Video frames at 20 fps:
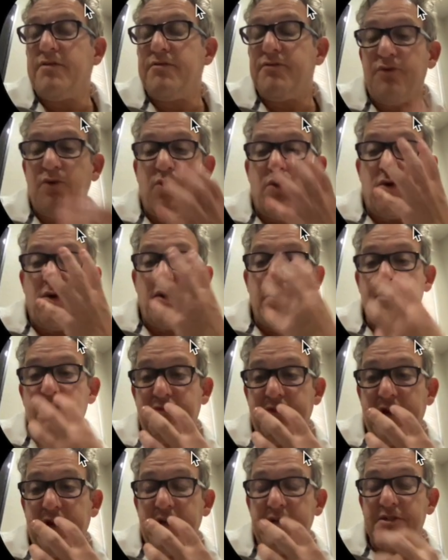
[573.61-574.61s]
for the
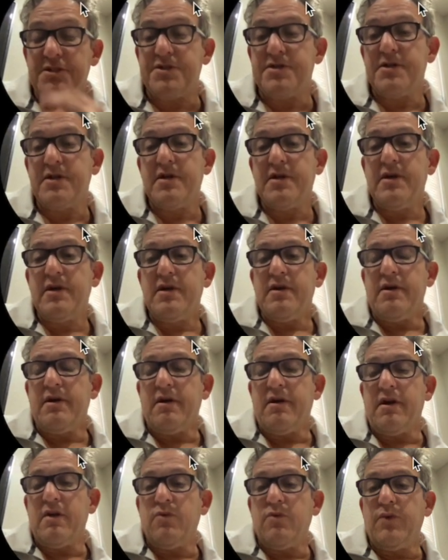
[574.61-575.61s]
face. All
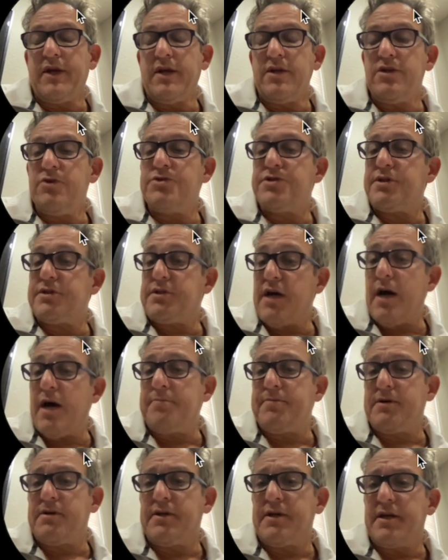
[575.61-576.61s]
right. We can use it
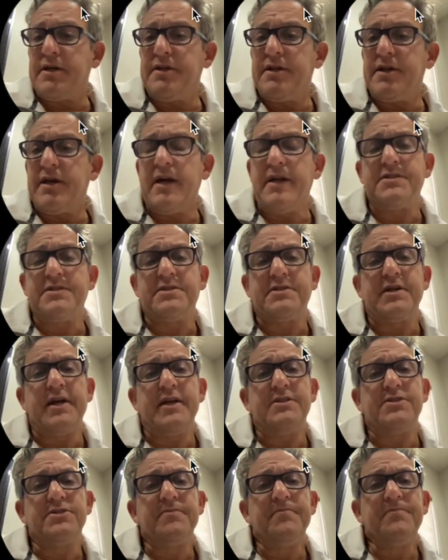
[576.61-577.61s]
topically in the United
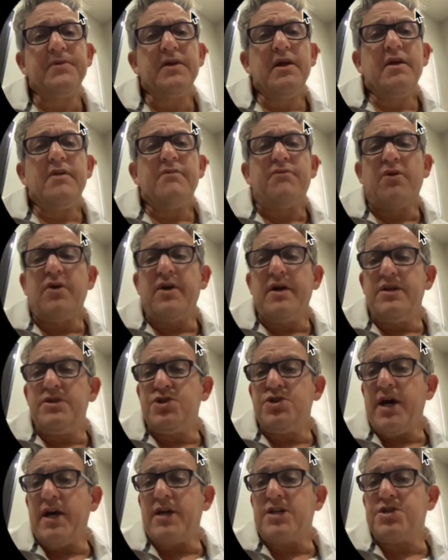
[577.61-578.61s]
States. For
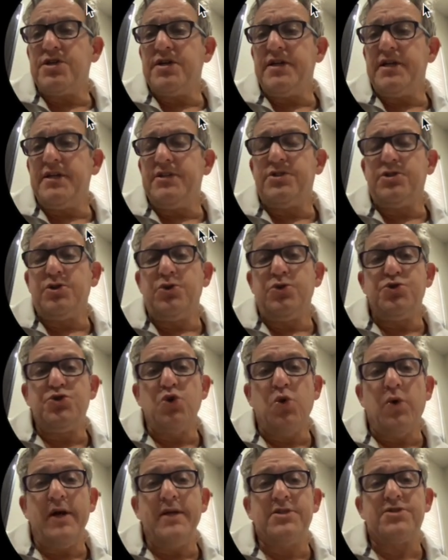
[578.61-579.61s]
injection into
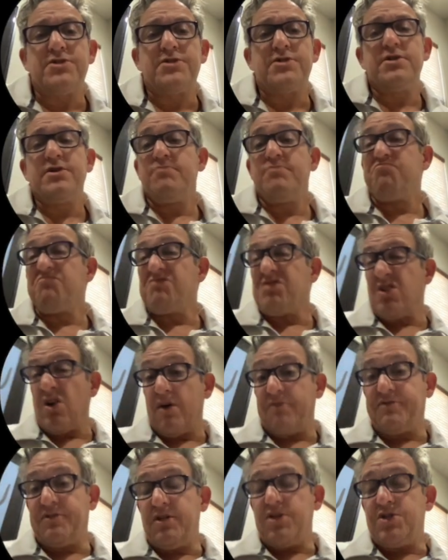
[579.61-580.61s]
joints,
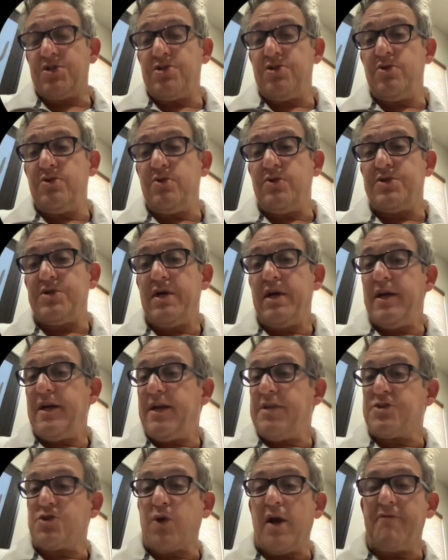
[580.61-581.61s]
soft tissues,
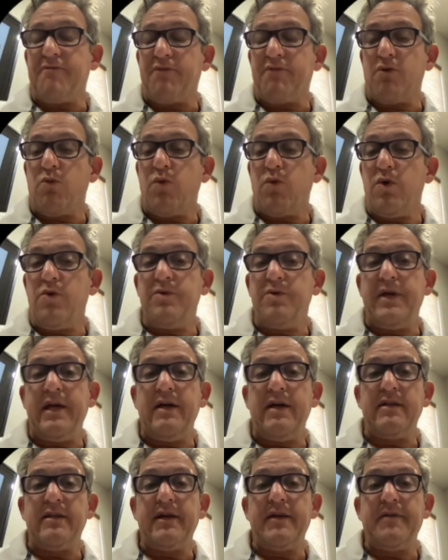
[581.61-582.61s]
it's great for wound
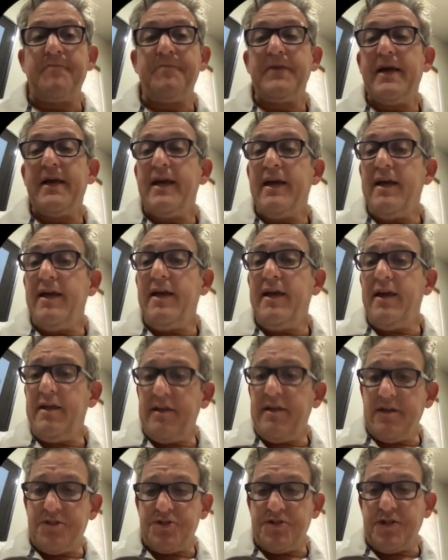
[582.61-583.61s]
healing
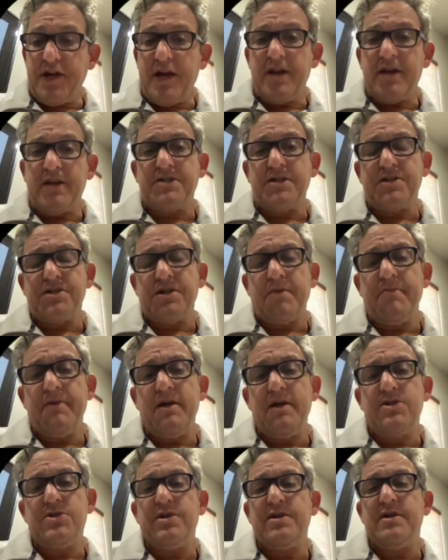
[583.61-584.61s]
and aesthetics, as I
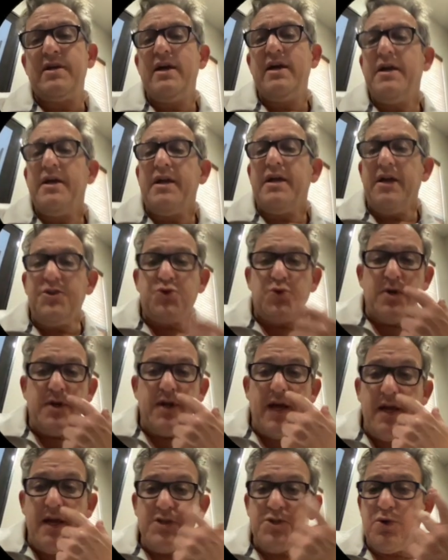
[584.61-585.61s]
mentioned,
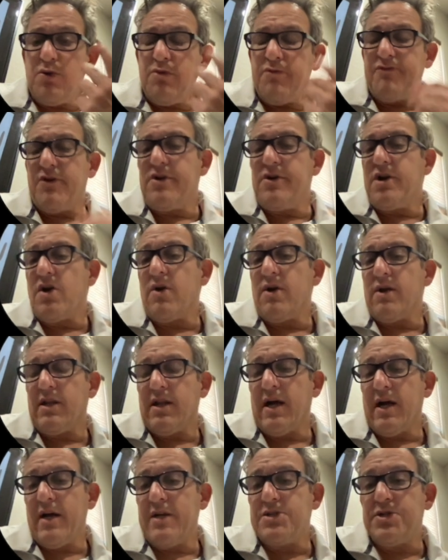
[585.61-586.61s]
intranasal for
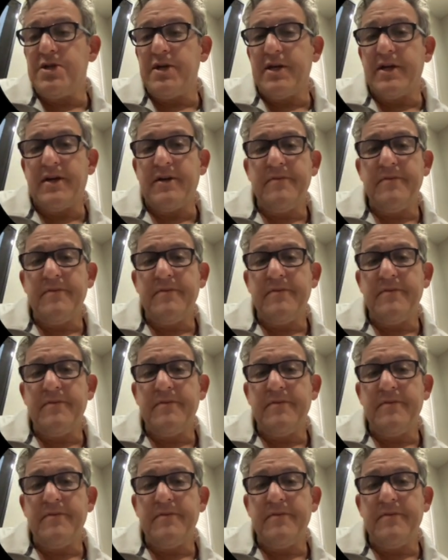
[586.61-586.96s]
neurologic,